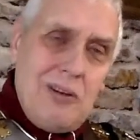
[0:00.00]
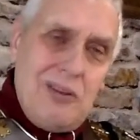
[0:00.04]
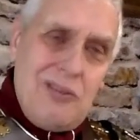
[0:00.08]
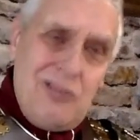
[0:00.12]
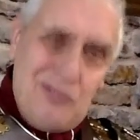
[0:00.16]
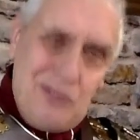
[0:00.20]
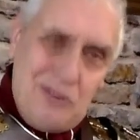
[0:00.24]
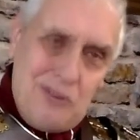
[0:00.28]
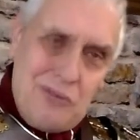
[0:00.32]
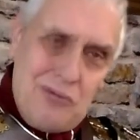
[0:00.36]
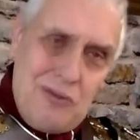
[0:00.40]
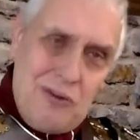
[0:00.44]

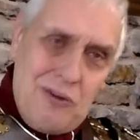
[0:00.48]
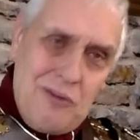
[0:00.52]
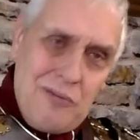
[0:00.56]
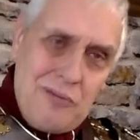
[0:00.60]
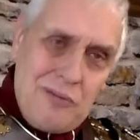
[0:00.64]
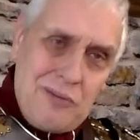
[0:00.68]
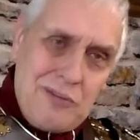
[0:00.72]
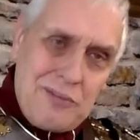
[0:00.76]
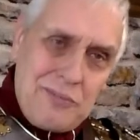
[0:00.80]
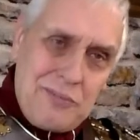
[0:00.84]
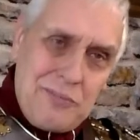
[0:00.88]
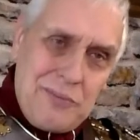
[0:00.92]
the
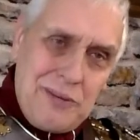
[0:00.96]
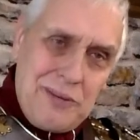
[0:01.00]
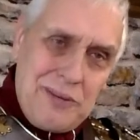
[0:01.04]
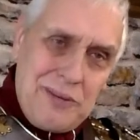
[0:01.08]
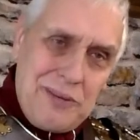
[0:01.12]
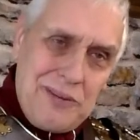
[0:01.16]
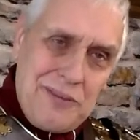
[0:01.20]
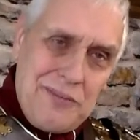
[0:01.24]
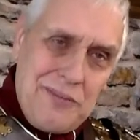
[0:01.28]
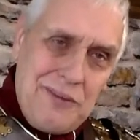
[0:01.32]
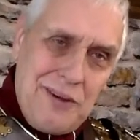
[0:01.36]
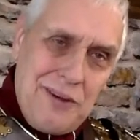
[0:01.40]
Romans pick
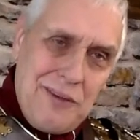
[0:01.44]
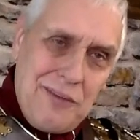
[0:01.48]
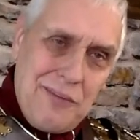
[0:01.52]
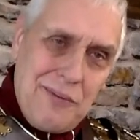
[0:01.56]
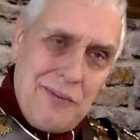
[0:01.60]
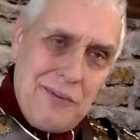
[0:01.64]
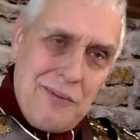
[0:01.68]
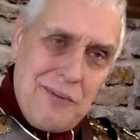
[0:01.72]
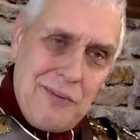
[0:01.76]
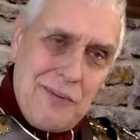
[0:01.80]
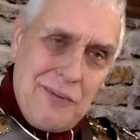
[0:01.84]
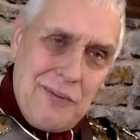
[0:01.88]
them up,
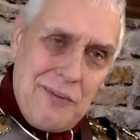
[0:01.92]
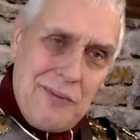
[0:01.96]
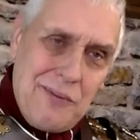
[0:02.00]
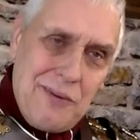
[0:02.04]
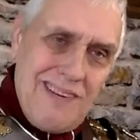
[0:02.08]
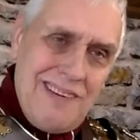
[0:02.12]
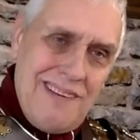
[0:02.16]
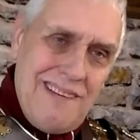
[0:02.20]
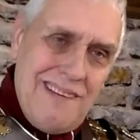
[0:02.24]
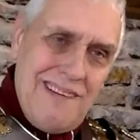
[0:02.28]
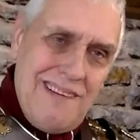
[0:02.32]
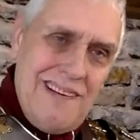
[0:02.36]

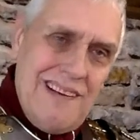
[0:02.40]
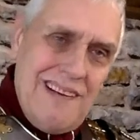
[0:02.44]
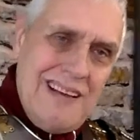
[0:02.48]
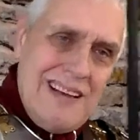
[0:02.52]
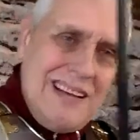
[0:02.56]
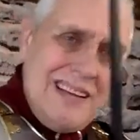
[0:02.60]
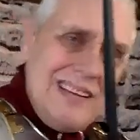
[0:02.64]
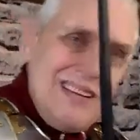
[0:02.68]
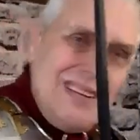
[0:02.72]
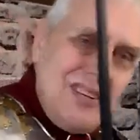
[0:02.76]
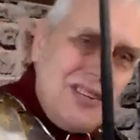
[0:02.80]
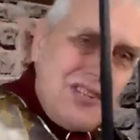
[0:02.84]

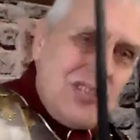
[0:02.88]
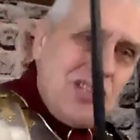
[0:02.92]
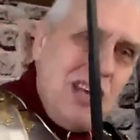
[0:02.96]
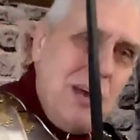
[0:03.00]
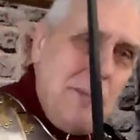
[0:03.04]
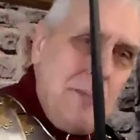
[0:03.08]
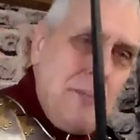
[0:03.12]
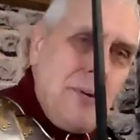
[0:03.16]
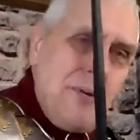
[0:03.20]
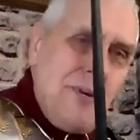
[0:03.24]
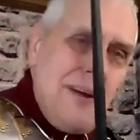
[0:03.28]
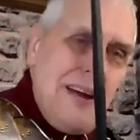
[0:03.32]

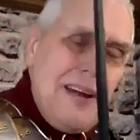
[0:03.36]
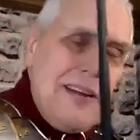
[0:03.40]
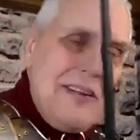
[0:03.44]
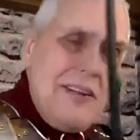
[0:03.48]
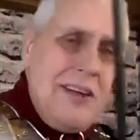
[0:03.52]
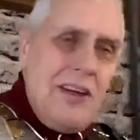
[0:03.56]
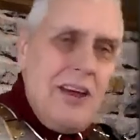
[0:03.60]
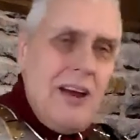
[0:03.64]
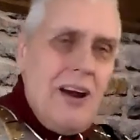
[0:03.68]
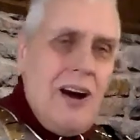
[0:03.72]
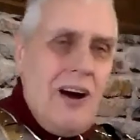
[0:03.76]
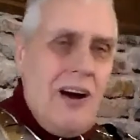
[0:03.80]
separate
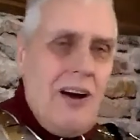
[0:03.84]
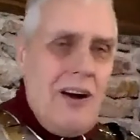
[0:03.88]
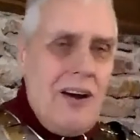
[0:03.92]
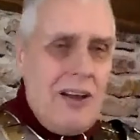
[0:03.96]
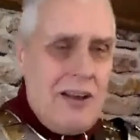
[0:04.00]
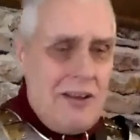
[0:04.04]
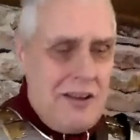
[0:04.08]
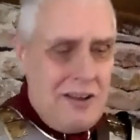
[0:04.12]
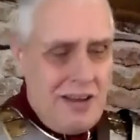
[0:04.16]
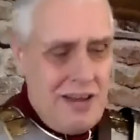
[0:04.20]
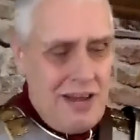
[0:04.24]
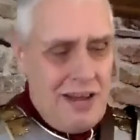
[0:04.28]
the
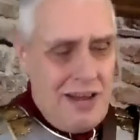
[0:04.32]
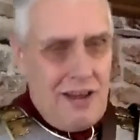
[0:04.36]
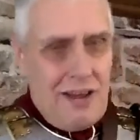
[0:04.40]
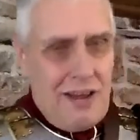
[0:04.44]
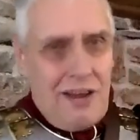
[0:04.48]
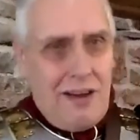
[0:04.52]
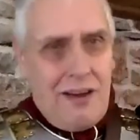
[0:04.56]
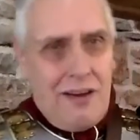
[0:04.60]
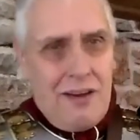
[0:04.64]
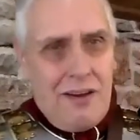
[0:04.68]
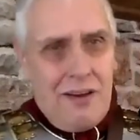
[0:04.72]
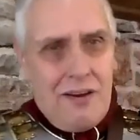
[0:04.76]
iron
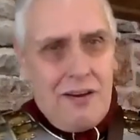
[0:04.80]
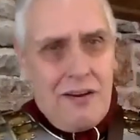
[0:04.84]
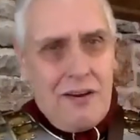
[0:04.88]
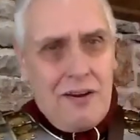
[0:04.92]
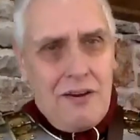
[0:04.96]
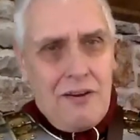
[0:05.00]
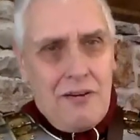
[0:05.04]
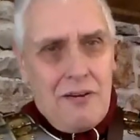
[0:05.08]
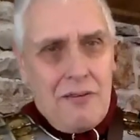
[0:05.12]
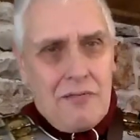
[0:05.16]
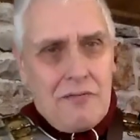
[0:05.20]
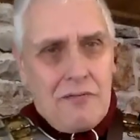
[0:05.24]
here
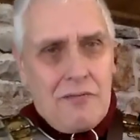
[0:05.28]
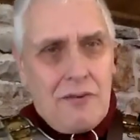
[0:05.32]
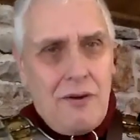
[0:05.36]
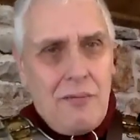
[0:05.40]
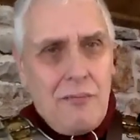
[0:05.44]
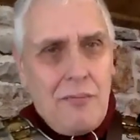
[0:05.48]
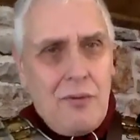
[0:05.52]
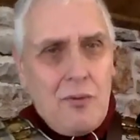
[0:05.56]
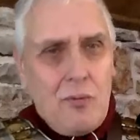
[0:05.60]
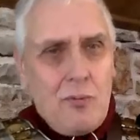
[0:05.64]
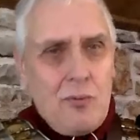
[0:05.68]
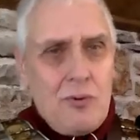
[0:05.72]
from
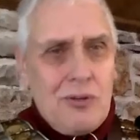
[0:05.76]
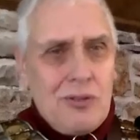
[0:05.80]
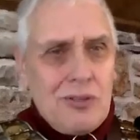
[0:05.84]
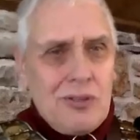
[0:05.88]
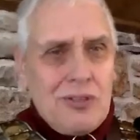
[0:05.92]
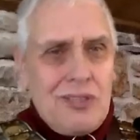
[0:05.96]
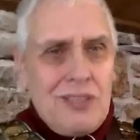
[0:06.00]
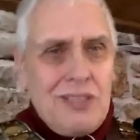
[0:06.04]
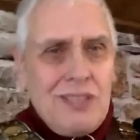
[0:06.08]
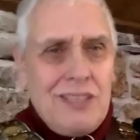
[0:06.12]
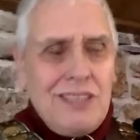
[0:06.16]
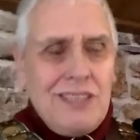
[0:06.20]
the
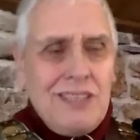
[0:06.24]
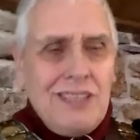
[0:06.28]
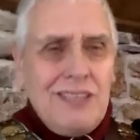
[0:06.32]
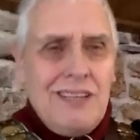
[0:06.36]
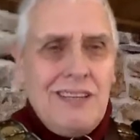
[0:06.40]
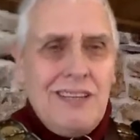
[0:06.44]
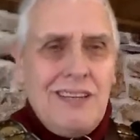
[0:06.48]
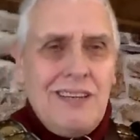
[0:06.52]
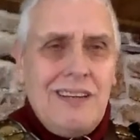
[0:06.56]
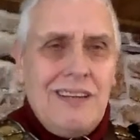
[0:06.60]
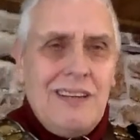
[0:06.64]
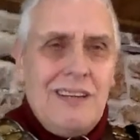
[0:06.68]
wood.
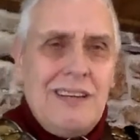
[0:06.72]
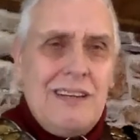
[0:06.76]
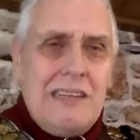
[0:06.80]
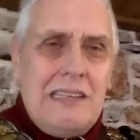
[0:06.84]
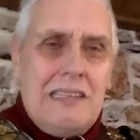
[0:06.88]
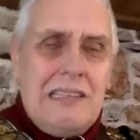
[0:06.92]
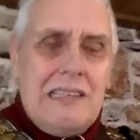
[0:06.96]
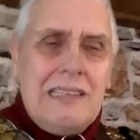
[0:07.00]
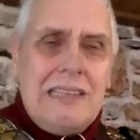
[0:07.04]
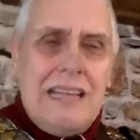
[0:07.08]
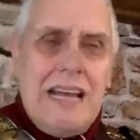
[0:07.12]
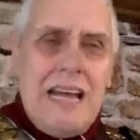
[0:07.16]

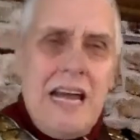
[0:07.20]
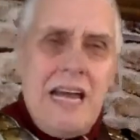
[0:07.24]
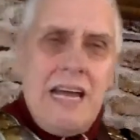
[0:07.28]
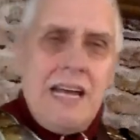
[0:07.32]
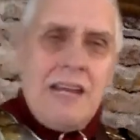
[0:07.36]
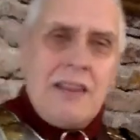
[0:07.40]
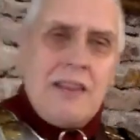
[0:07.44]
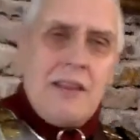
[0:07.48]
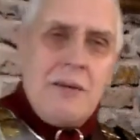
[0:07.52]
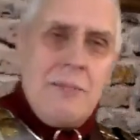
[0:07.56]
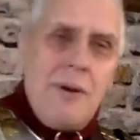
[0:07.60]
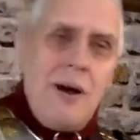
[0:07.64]
They
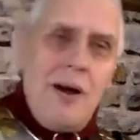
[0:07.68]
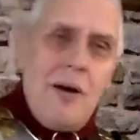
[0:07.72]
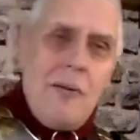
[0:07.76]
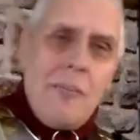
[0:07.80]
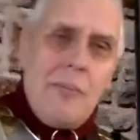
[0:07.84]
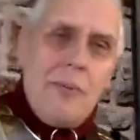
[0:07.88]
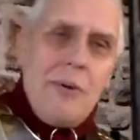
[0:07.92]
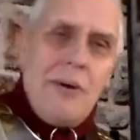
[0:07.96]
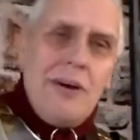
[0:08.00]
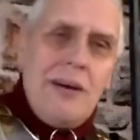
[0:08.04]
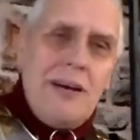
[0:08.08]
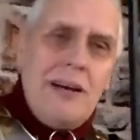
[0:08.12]
heat them up,
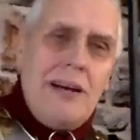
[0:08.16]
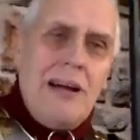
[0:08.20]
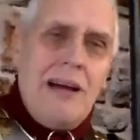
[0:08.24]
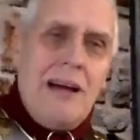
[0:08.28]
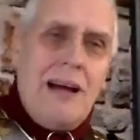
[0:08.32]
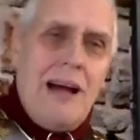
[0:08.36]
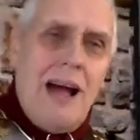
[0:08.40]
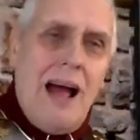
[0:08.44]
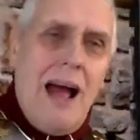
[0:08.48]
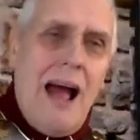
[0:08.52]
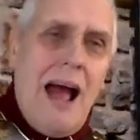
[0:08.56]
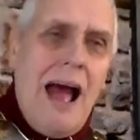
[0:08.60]

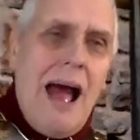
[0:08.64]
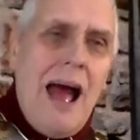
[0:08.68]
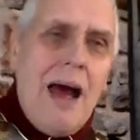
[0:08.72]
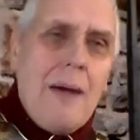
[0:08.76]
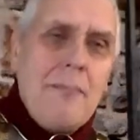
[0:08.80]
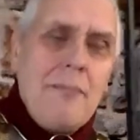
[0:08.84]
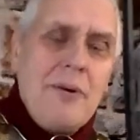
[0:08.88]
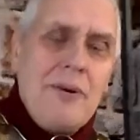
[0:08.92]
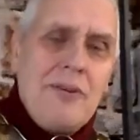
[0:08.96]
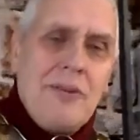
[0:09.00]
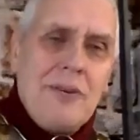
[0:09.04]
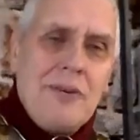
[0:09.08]

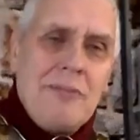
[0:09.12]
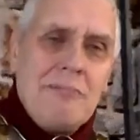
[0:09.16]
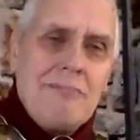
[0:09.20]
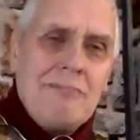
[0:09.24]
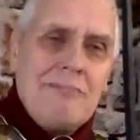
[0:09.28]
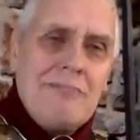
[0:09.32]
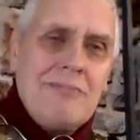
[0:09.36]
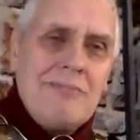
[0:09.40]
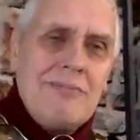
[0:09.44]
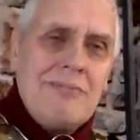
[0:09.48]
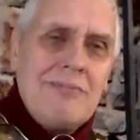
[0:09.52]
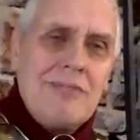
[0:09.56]
hammer them
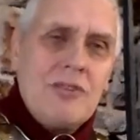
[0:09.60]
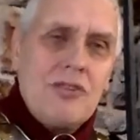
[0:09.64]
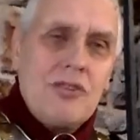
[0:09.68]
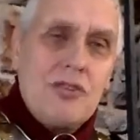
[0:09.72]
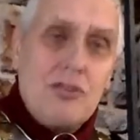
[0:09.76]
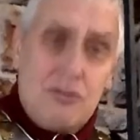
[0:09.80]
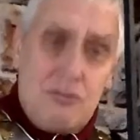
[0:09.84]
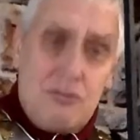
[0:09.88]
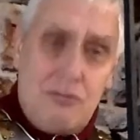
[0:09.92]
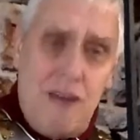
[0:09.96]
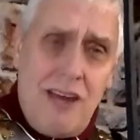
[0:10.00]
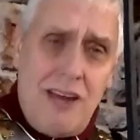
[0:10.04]

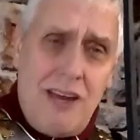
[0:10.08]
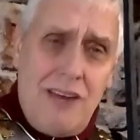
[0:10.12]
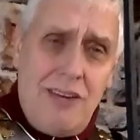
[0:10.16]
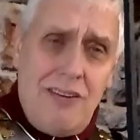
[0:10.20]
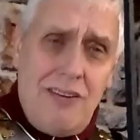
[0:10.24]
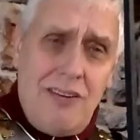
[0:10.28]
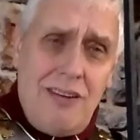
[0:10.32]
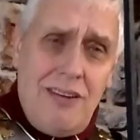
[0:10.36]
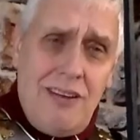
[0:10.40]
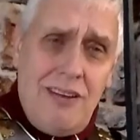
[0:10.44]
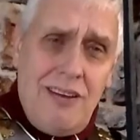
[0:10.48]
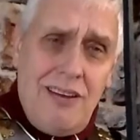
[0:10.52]
straight,
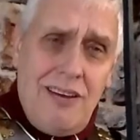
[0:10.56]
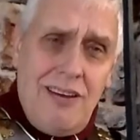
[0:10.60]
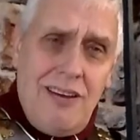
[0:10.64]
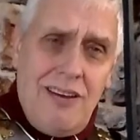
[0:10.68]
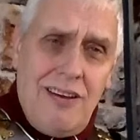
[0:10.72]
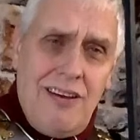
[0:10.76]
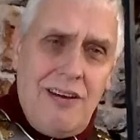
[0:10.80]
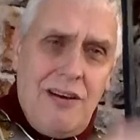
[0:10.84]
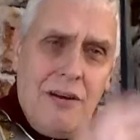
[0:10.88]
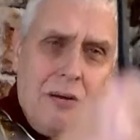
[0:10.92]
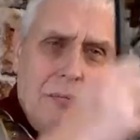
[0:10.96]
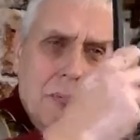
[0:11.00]

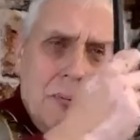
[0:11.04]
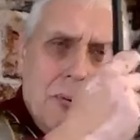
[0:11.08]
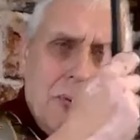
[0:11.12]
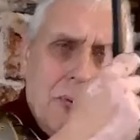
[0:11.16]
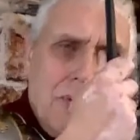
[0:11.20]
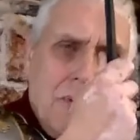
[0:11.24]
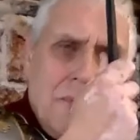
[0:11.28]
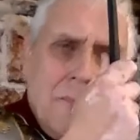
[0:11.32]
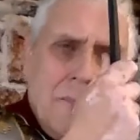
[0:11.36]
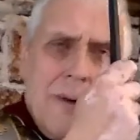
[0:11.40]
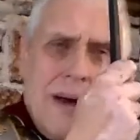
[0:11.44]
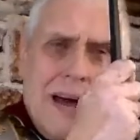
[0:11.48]
put
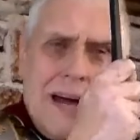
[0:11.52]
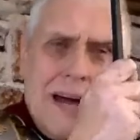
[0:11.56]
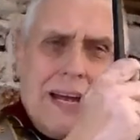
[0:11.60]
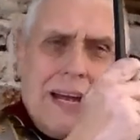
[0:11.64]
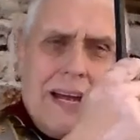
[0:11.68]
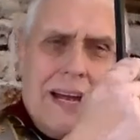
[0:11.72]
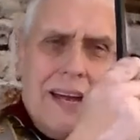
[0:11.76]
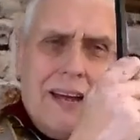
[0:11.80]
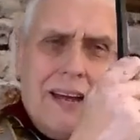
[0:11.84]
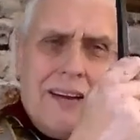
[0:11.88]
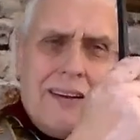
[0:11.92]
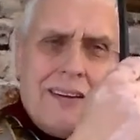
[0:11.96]
them back
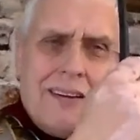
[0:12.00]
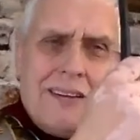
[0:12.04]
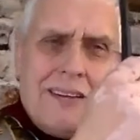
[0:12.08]
in,